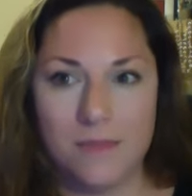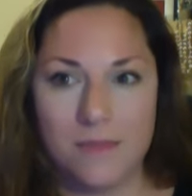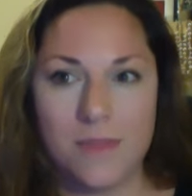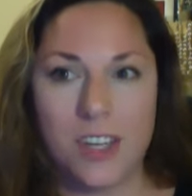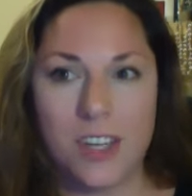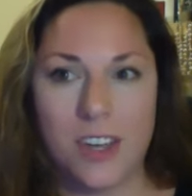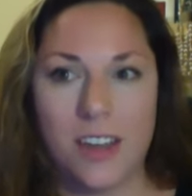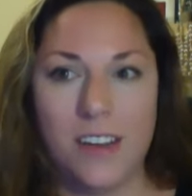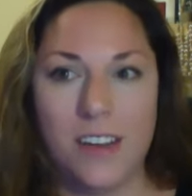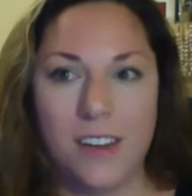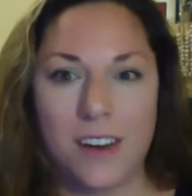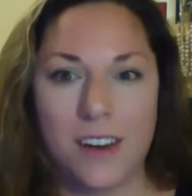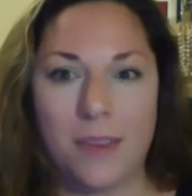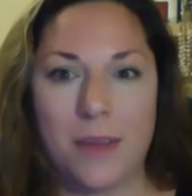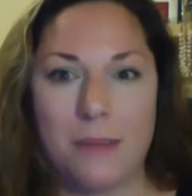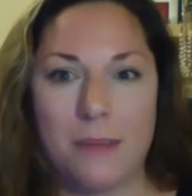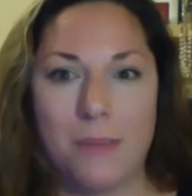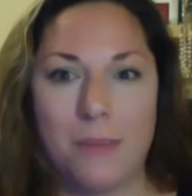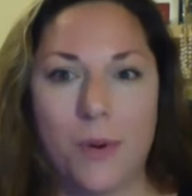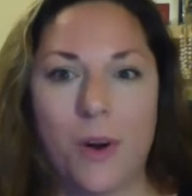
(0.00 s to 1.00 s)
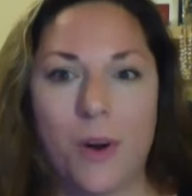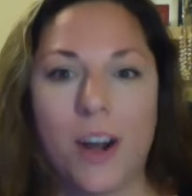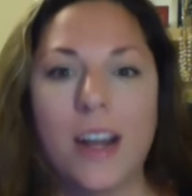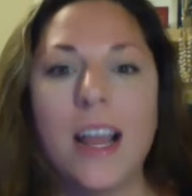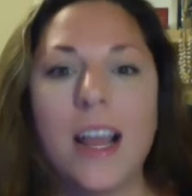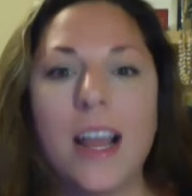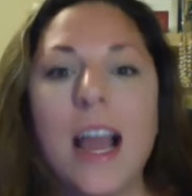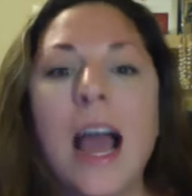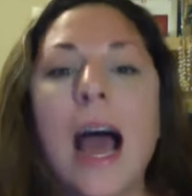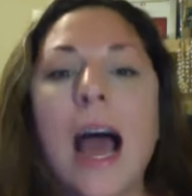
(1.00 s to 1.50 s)
Good? Are we on
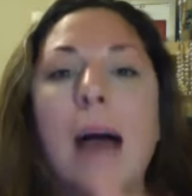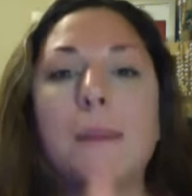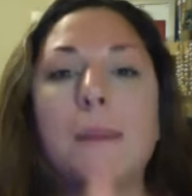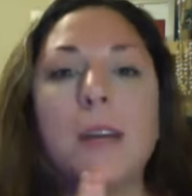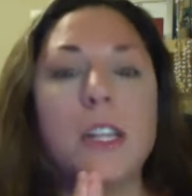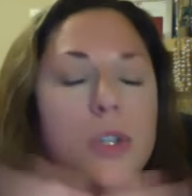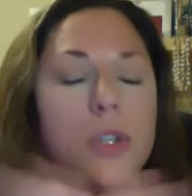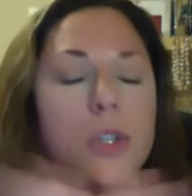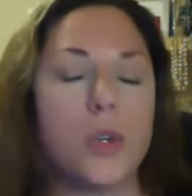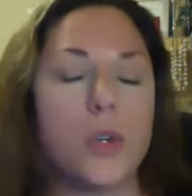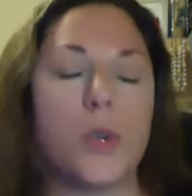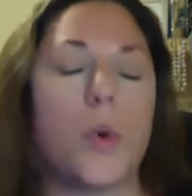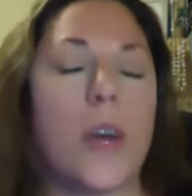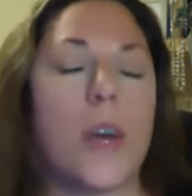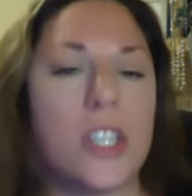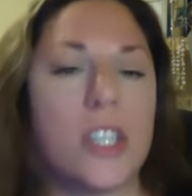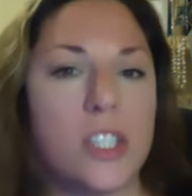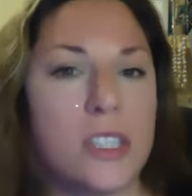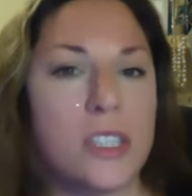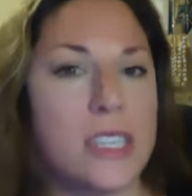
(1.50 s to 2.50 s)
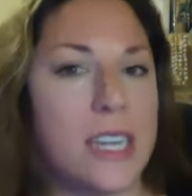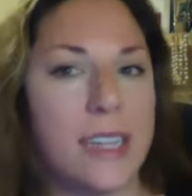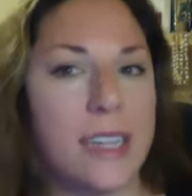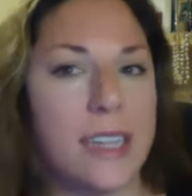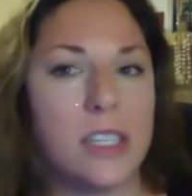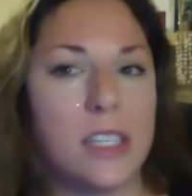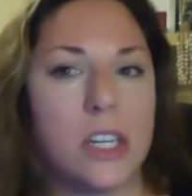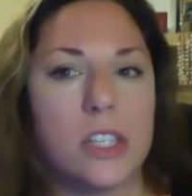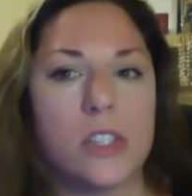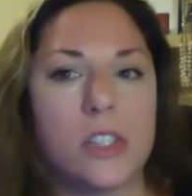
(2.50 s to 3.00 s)
board? I'm going to do questions and
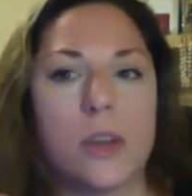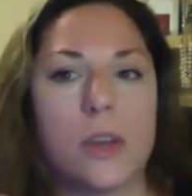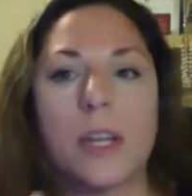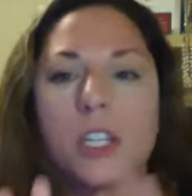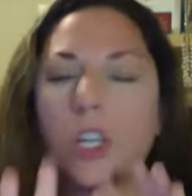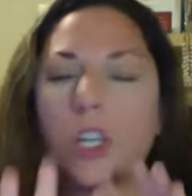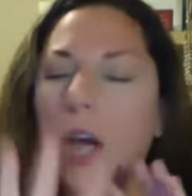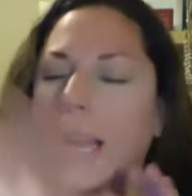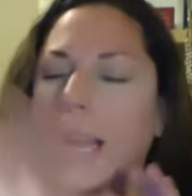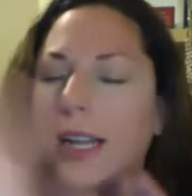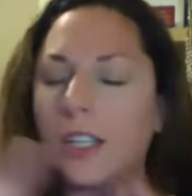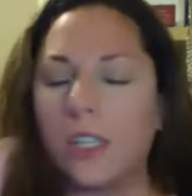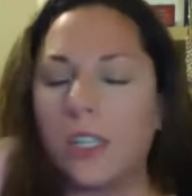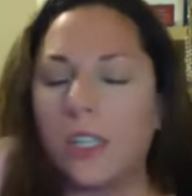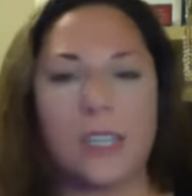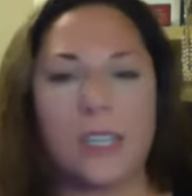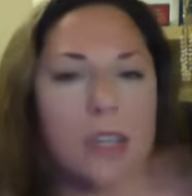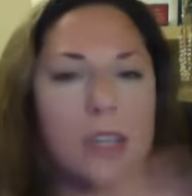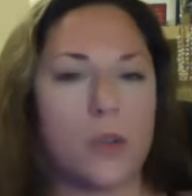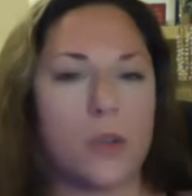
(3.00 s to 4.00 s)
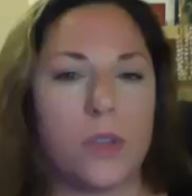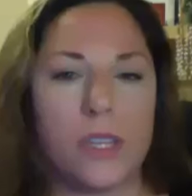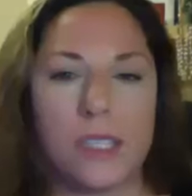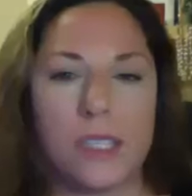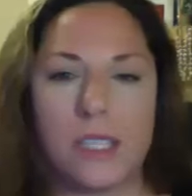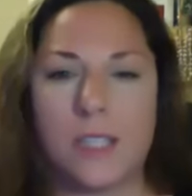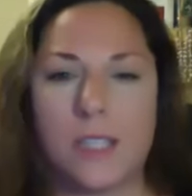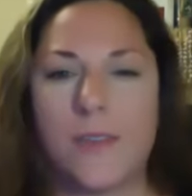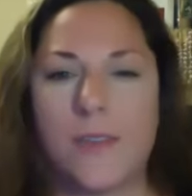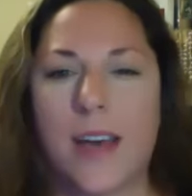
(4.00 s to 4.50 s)
answers. So I'm going to try to just get through
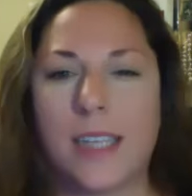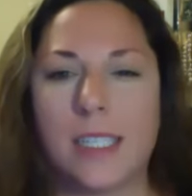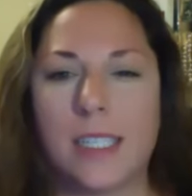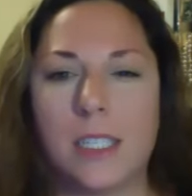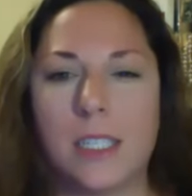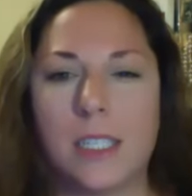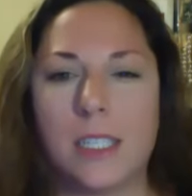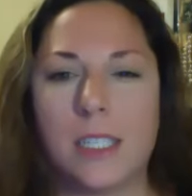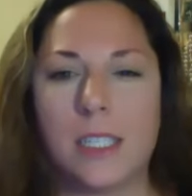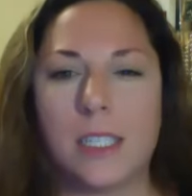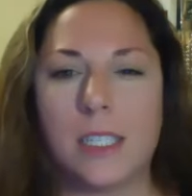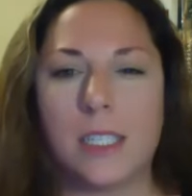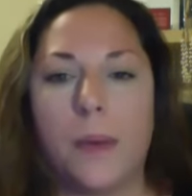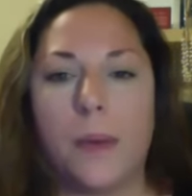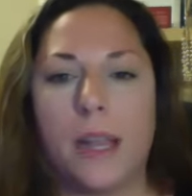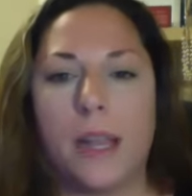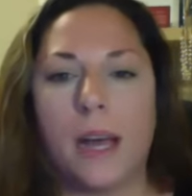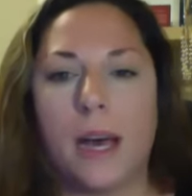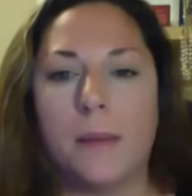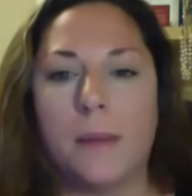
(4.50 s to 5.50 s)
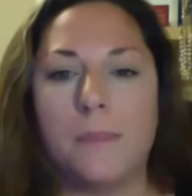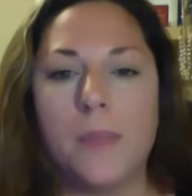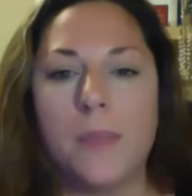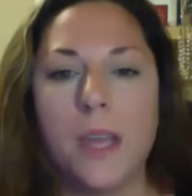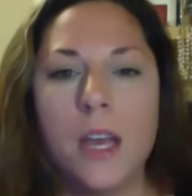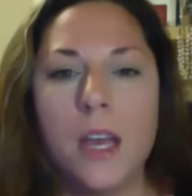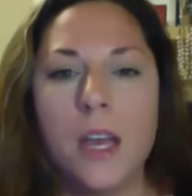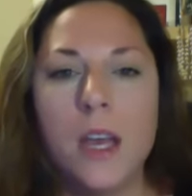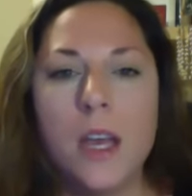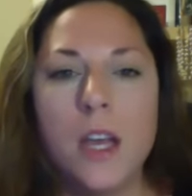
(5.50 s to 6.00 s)
this as fast as possible. But
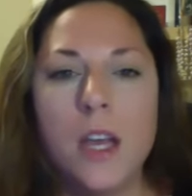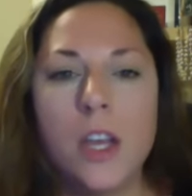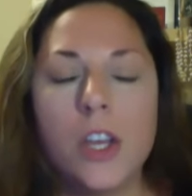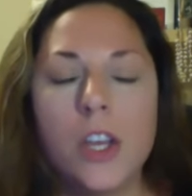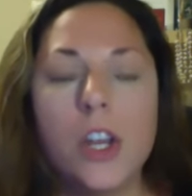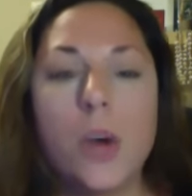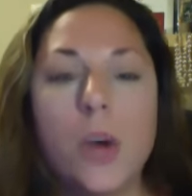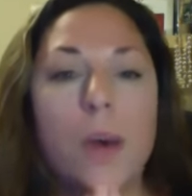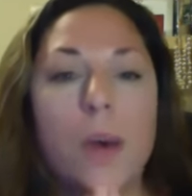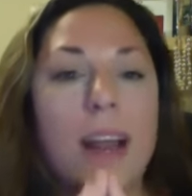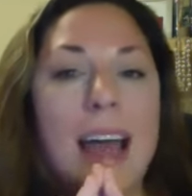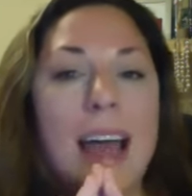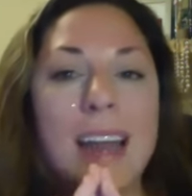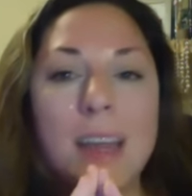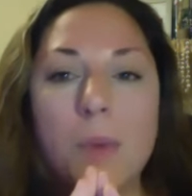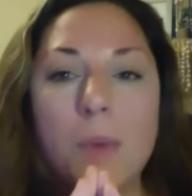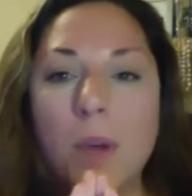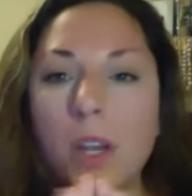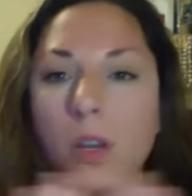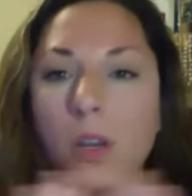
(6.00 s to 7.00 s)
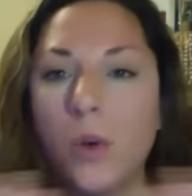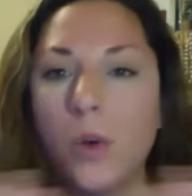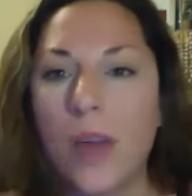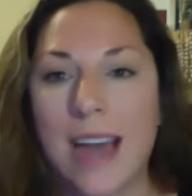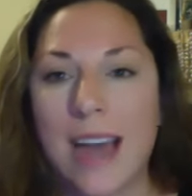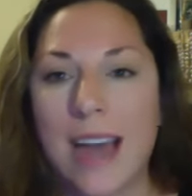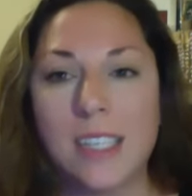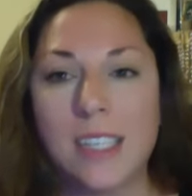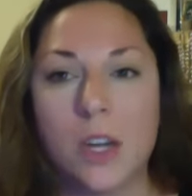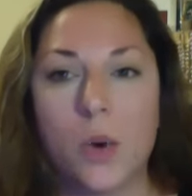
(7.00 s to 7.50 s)
you know what? Anyone who
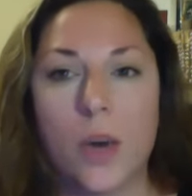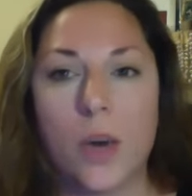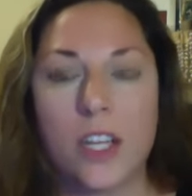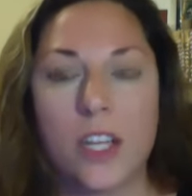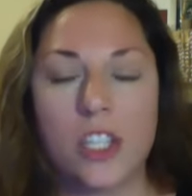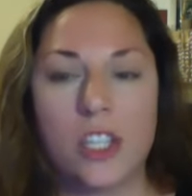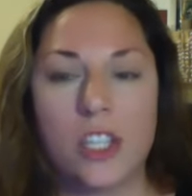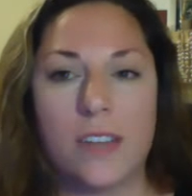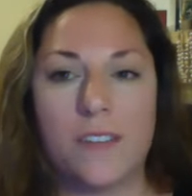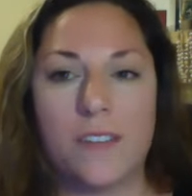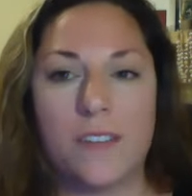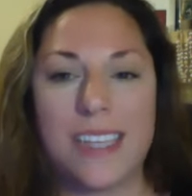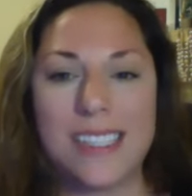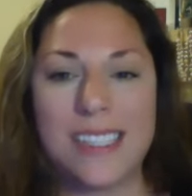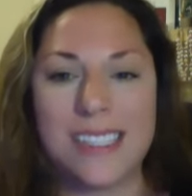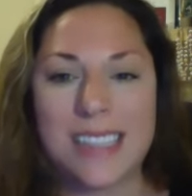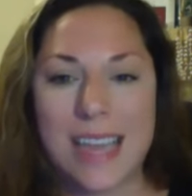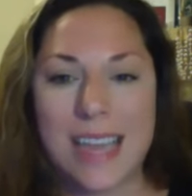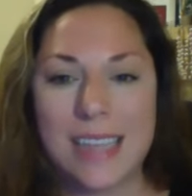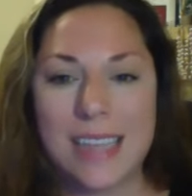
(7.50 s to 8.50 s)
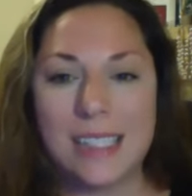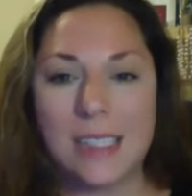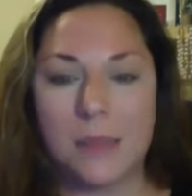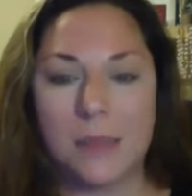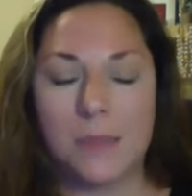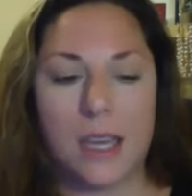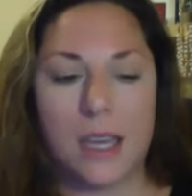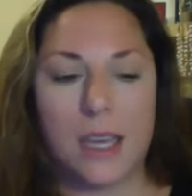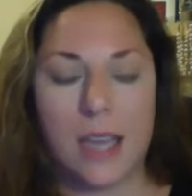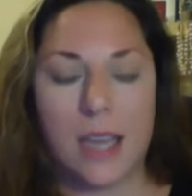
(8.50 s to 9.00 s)
has a question, if I say
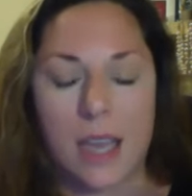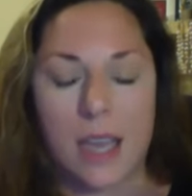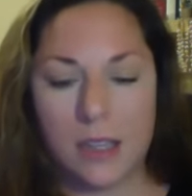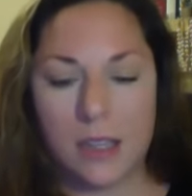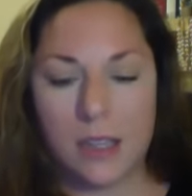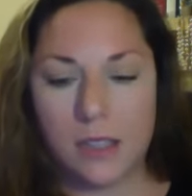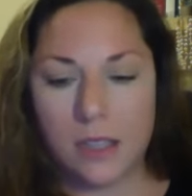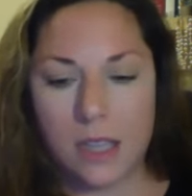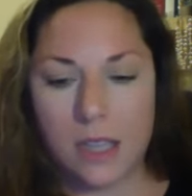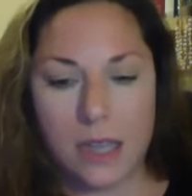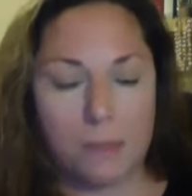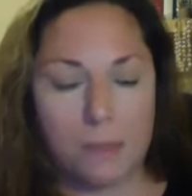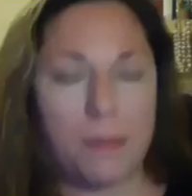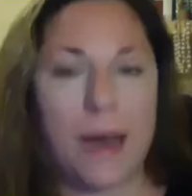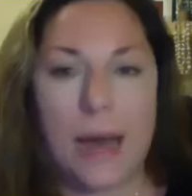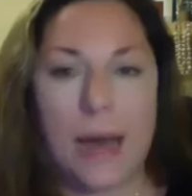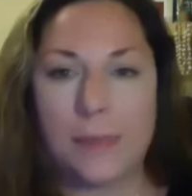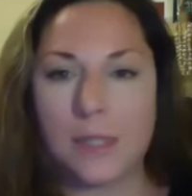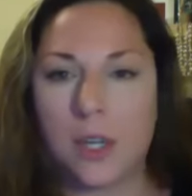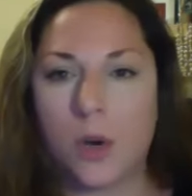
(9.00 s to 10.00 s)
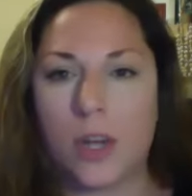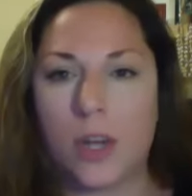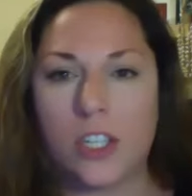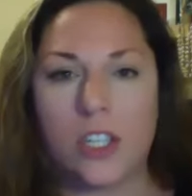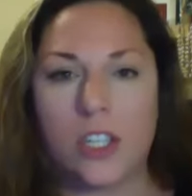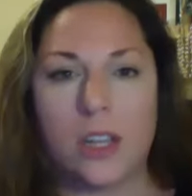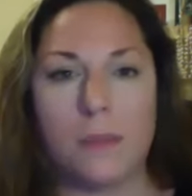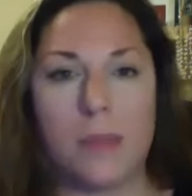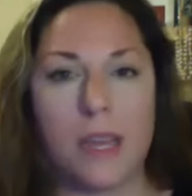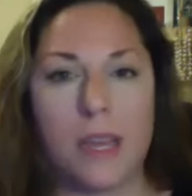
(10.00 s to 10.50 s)
something and it pops a
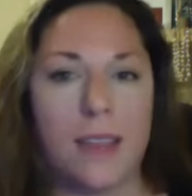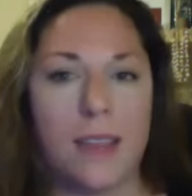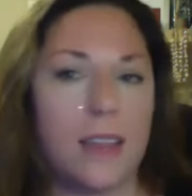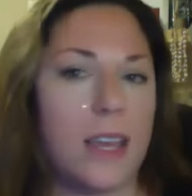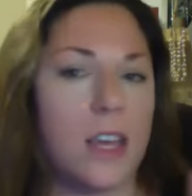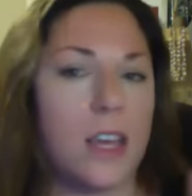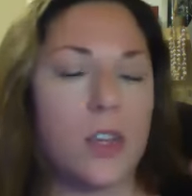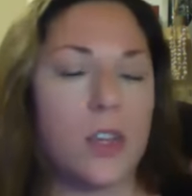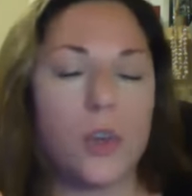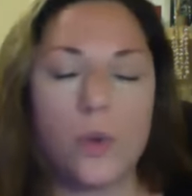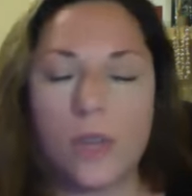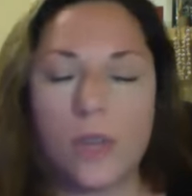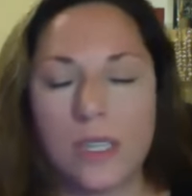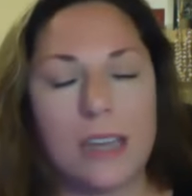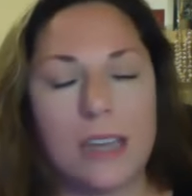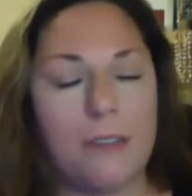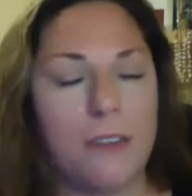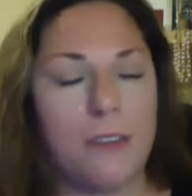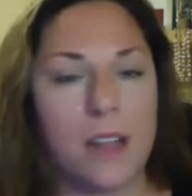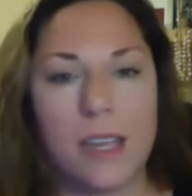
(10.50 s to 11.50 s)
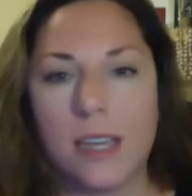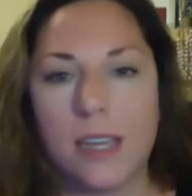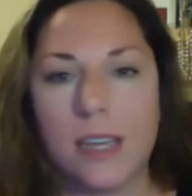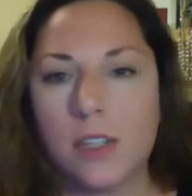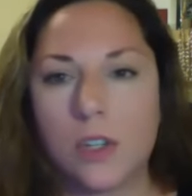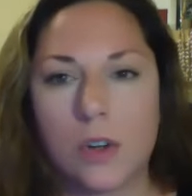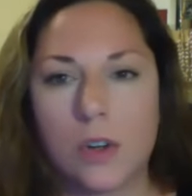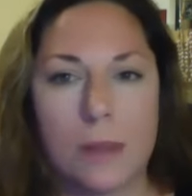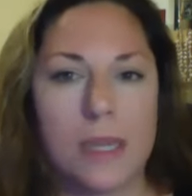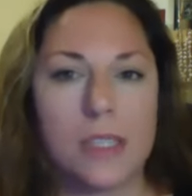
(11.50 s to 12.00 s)
question immediately, you can definitely
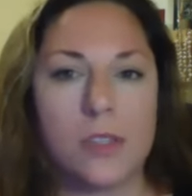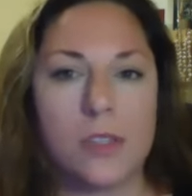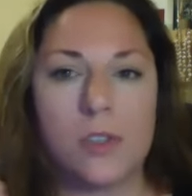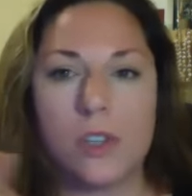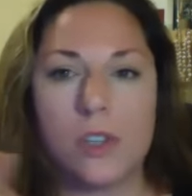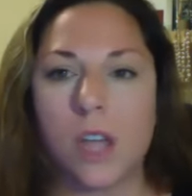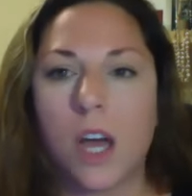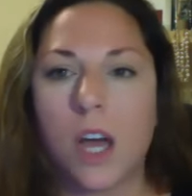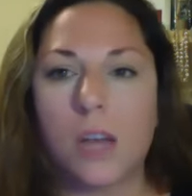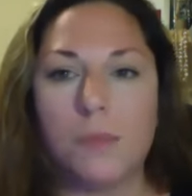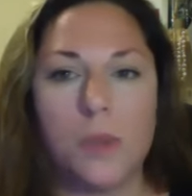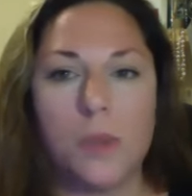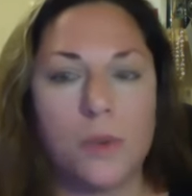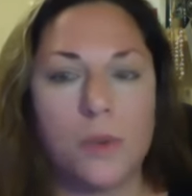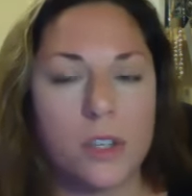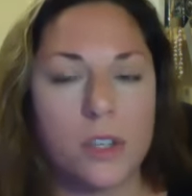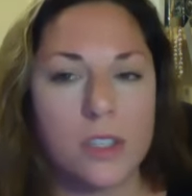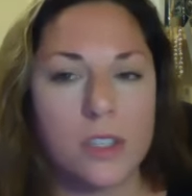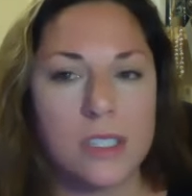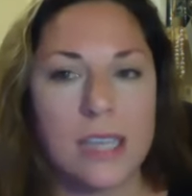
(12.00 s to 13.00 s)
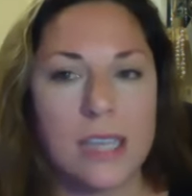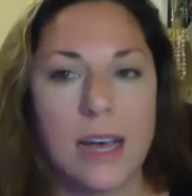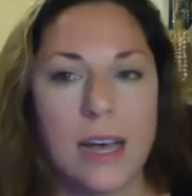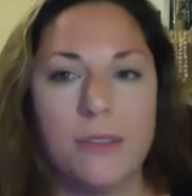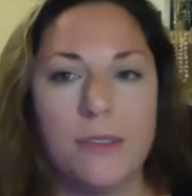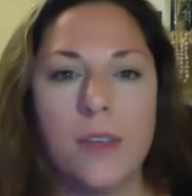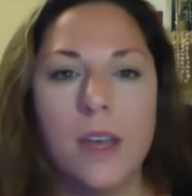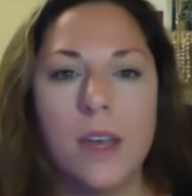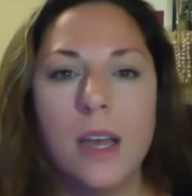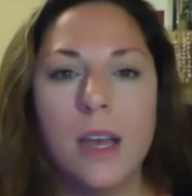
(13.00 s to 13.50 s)
interrupt me. So just unmute
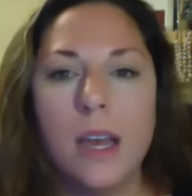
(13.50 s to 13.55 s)
yourself.